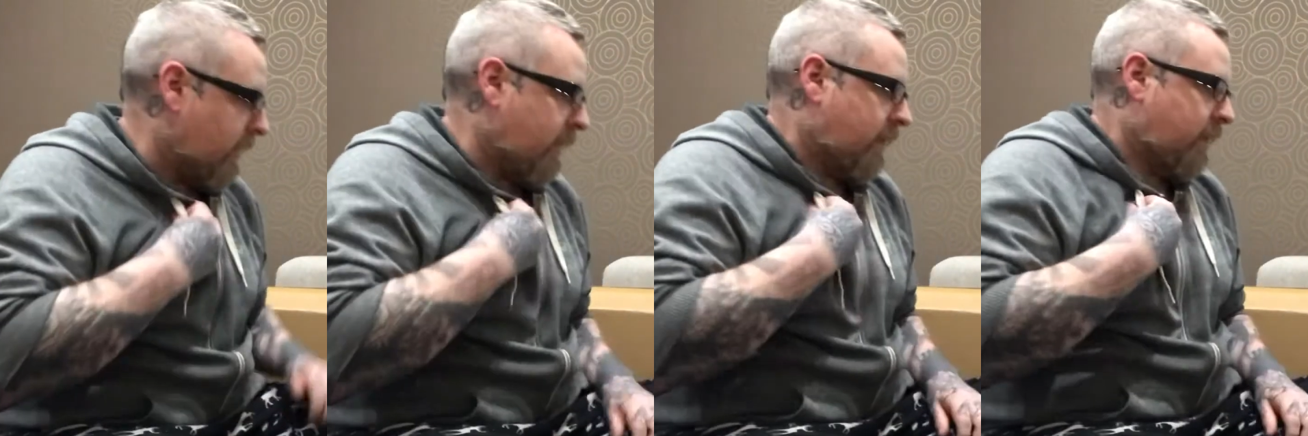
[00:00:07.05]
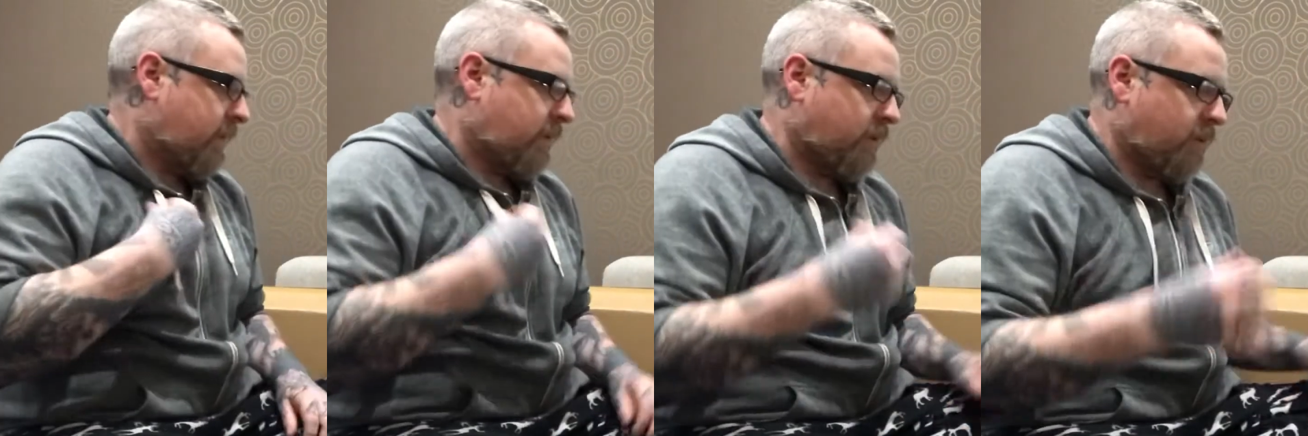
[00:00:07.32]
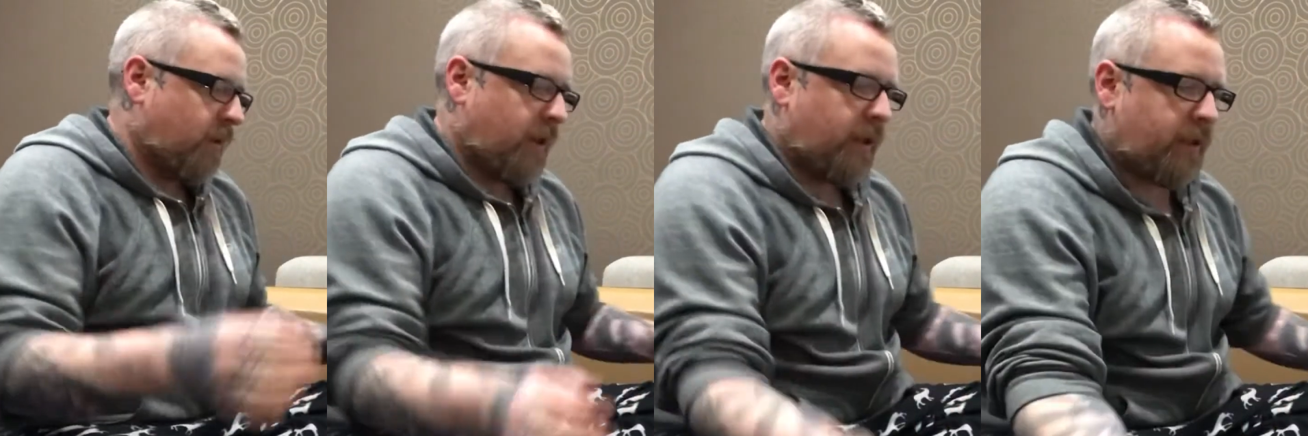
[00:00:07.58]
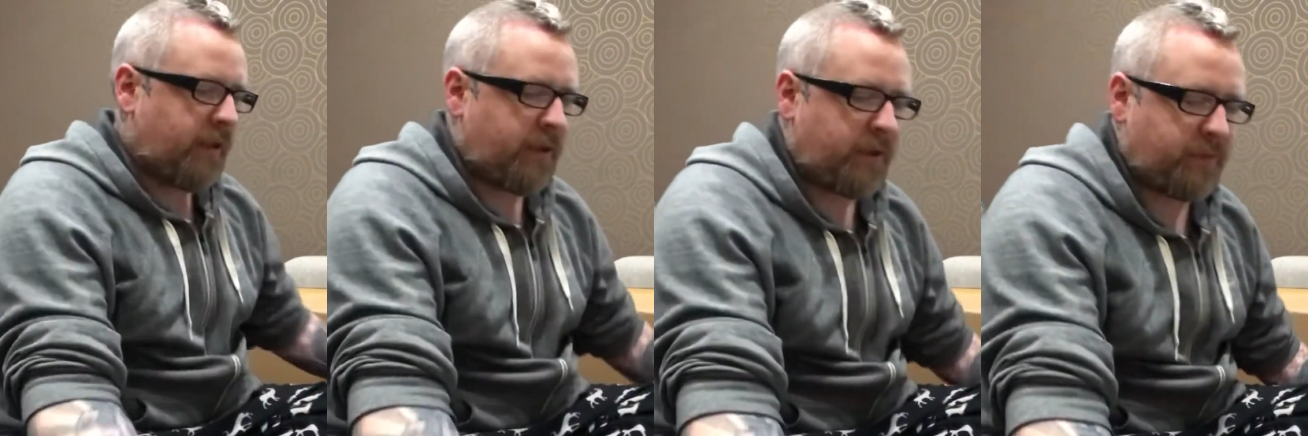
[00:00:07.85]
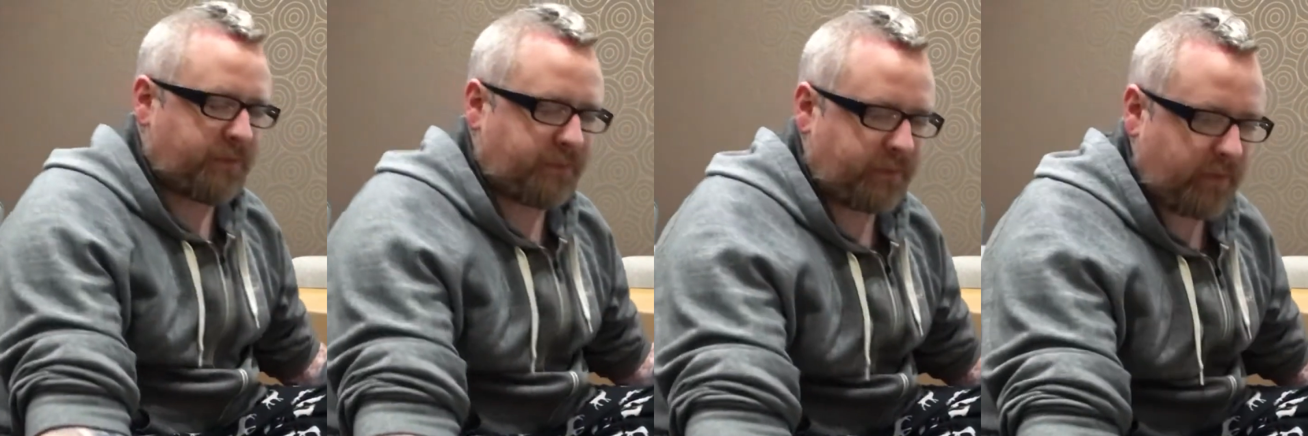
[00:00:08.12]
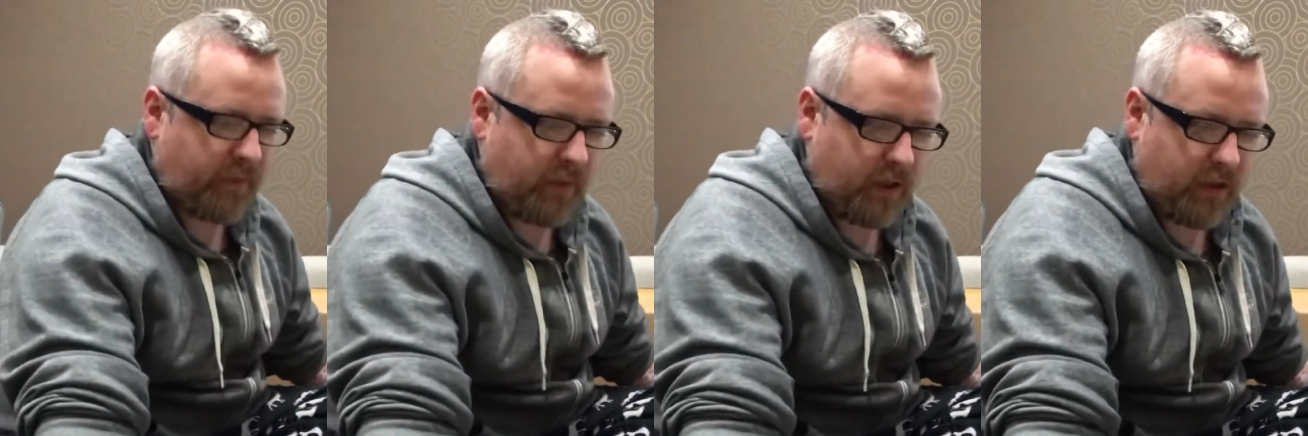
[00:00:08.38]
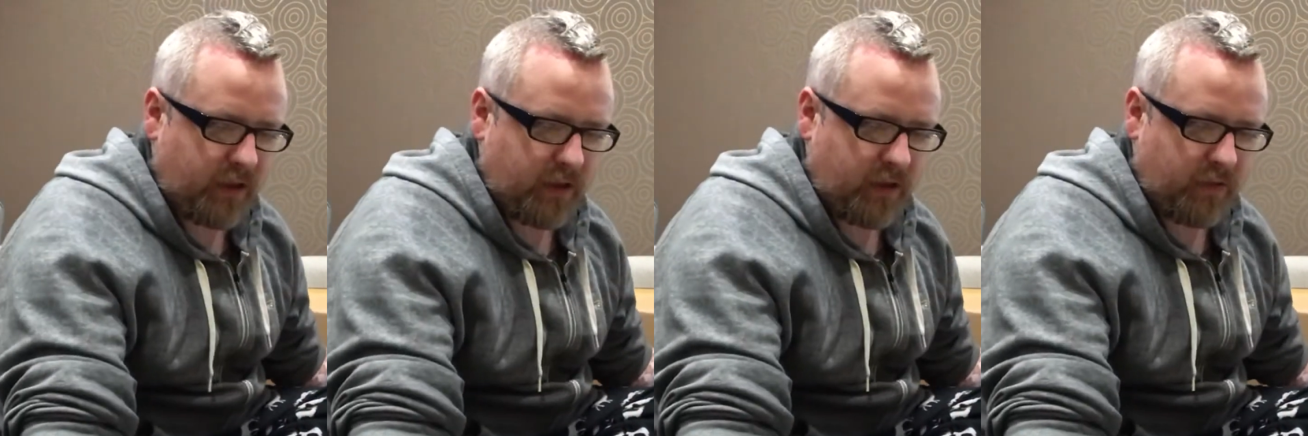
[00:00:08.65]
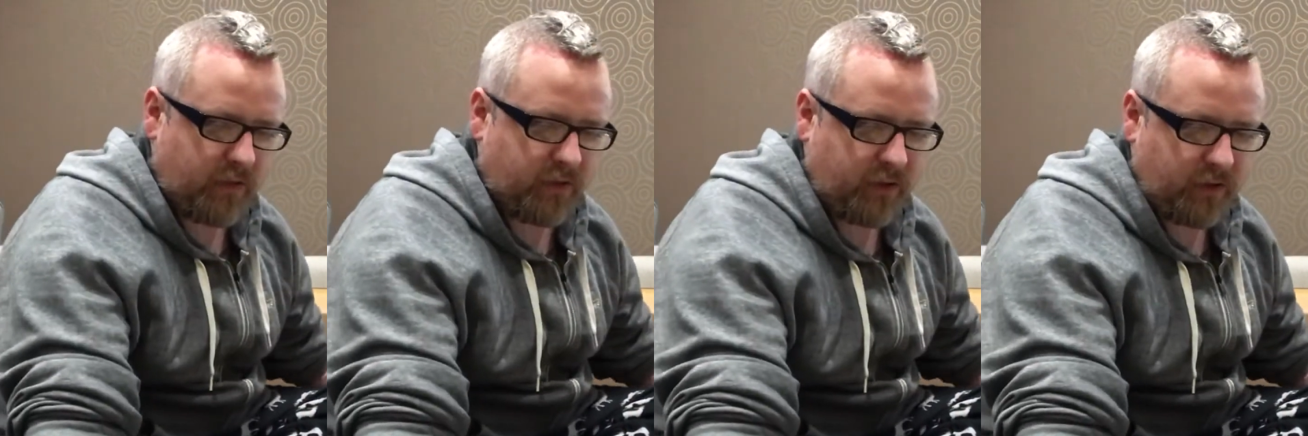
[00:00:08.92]
So we're
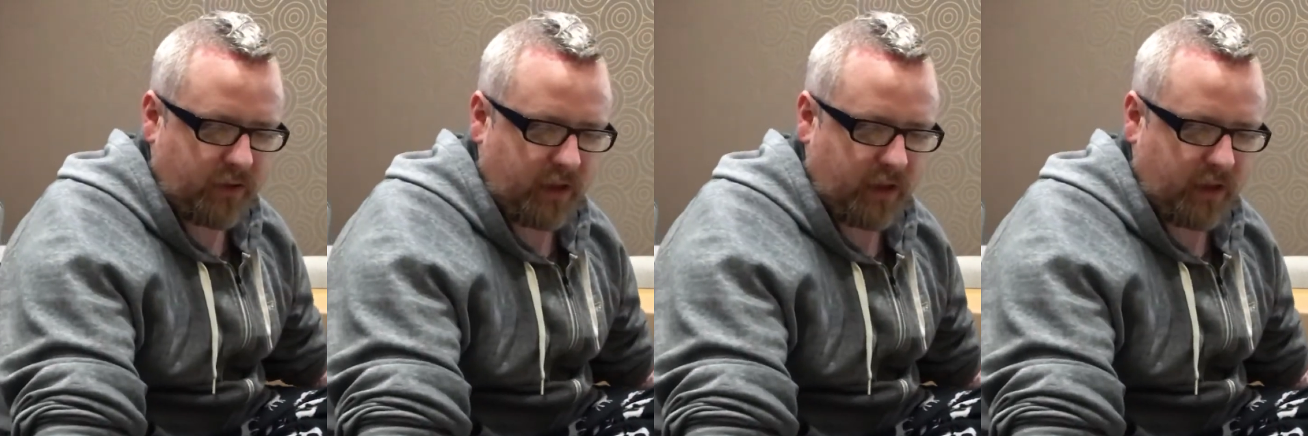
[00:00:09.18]
just gonna.